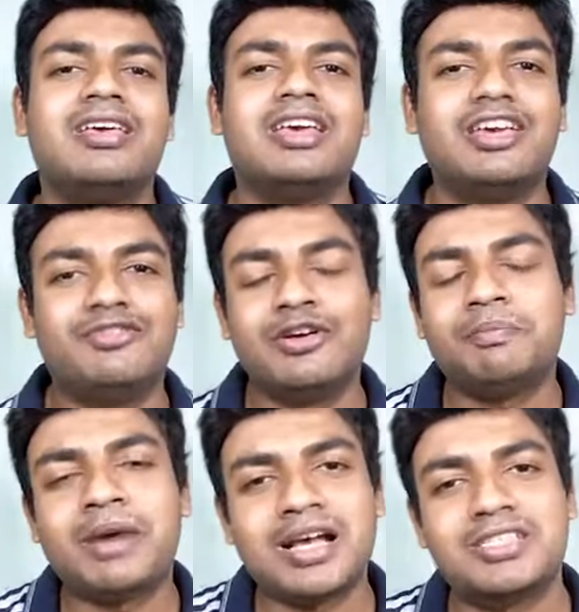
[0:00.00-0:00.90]
If your
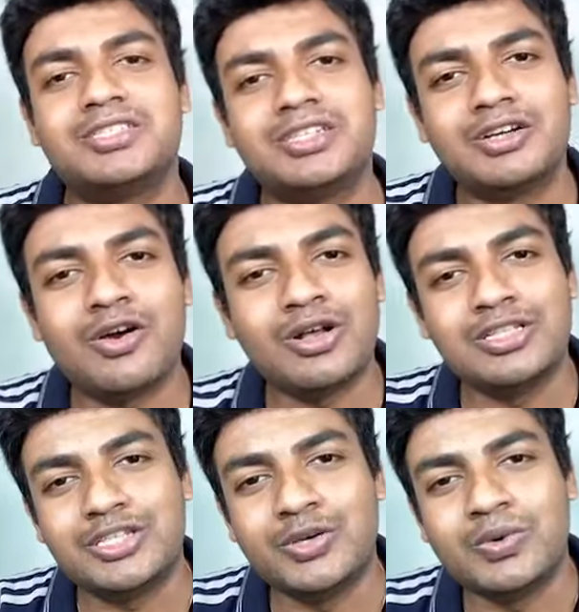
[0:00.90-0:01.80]
pastor
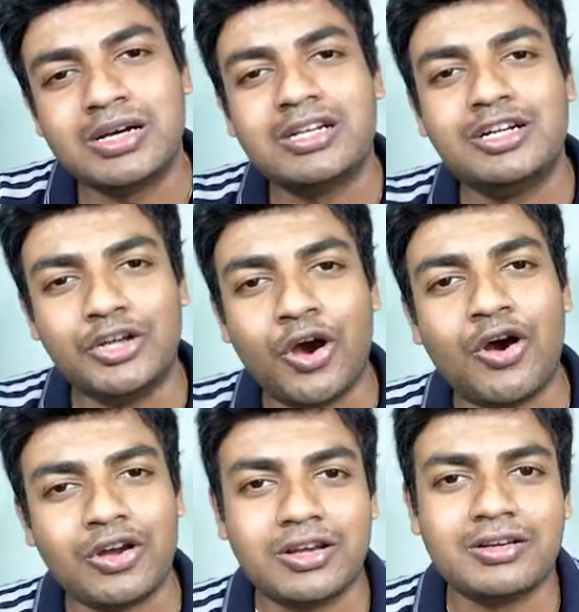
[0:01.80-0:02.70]
calls you a
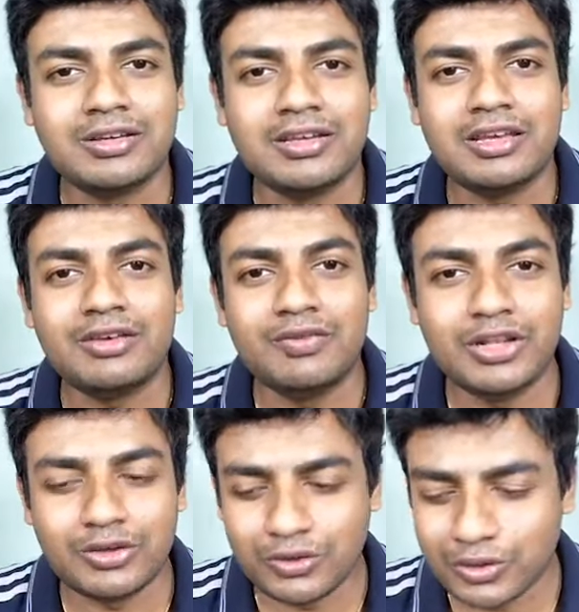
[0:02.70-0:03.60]
dog, will
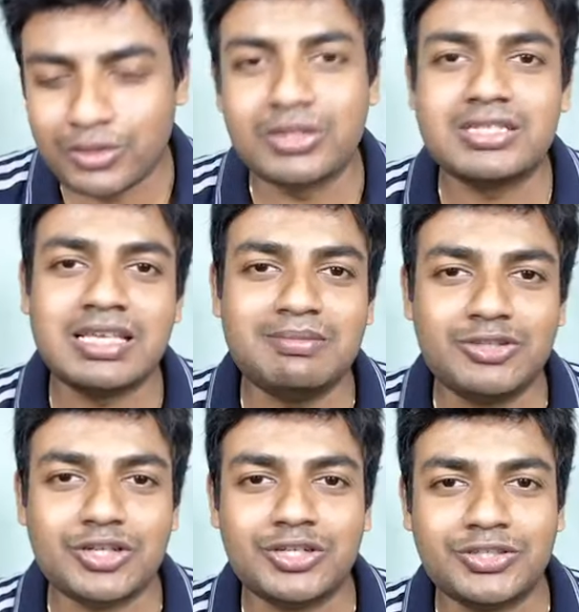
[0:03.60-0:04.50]
you go to the same
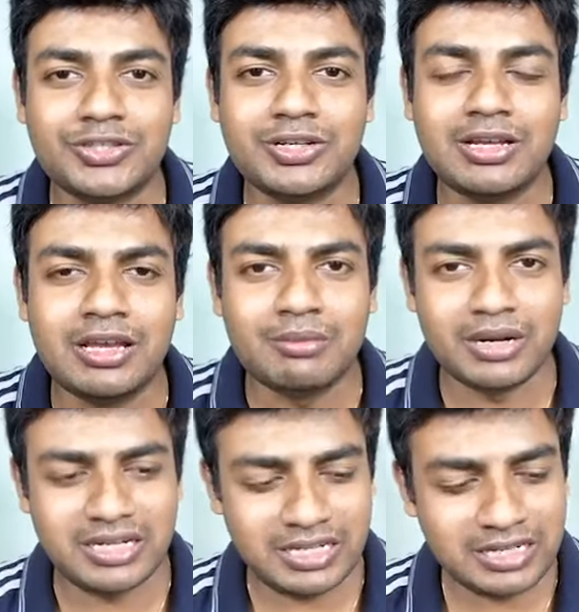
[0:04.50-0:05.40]
church?
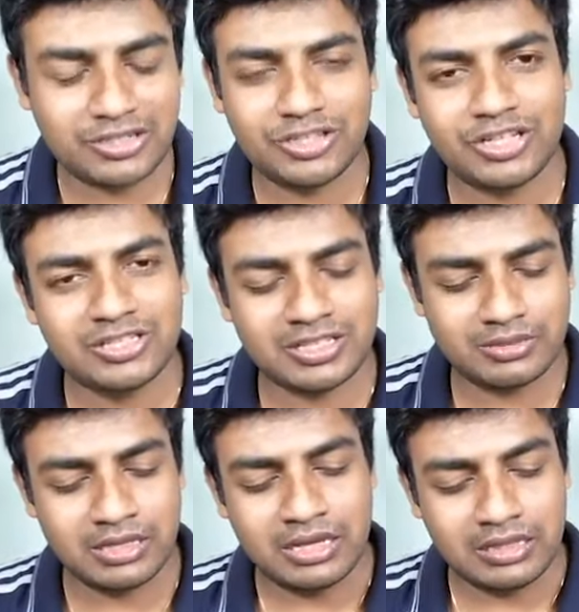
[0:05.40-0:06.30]
But here Jesus,
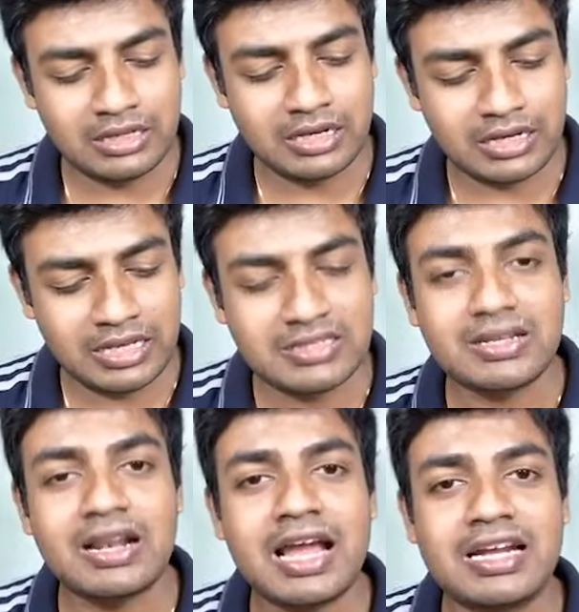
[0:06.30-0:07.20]
the
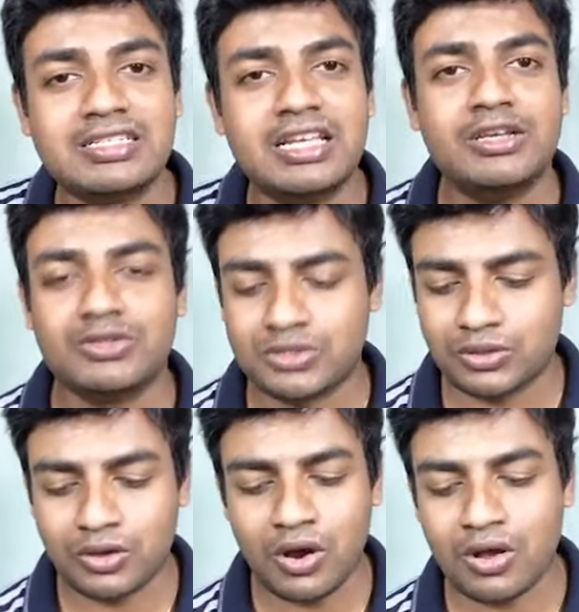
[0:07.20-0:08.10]
Israelites, they used to
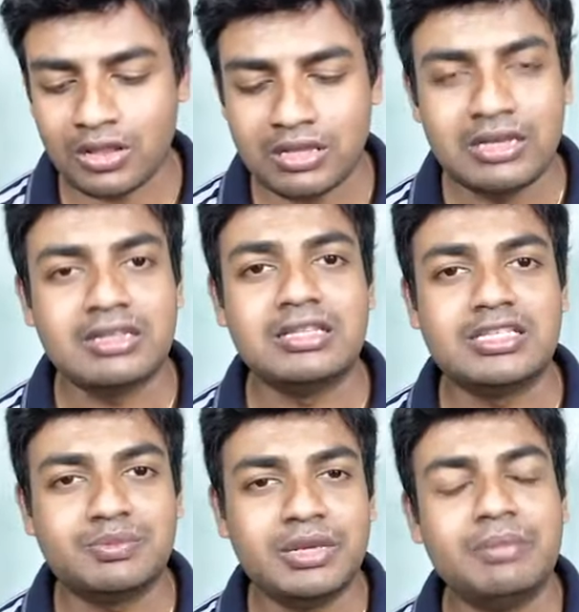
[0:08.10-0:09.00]
call these
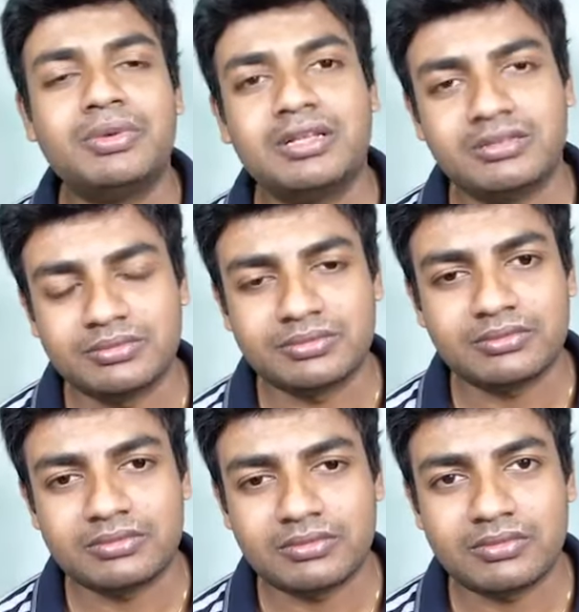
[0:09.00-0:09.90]
people
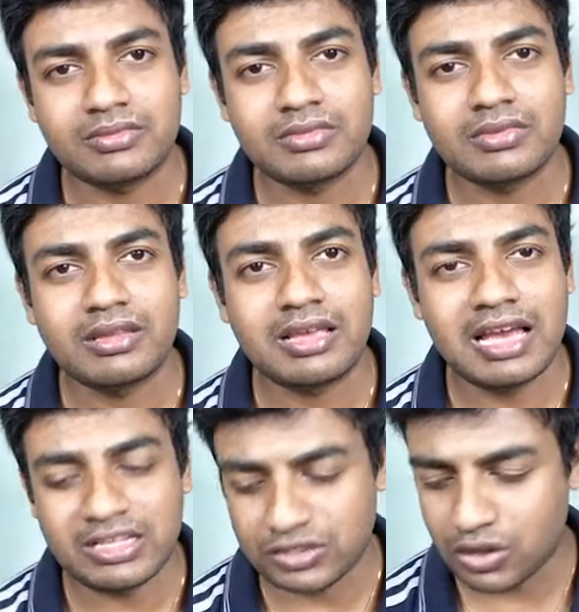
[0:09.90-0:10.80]

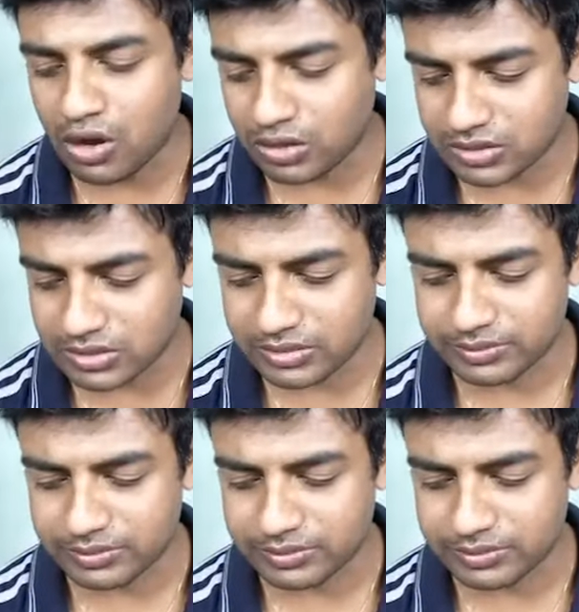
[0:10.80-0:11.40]
as dogs.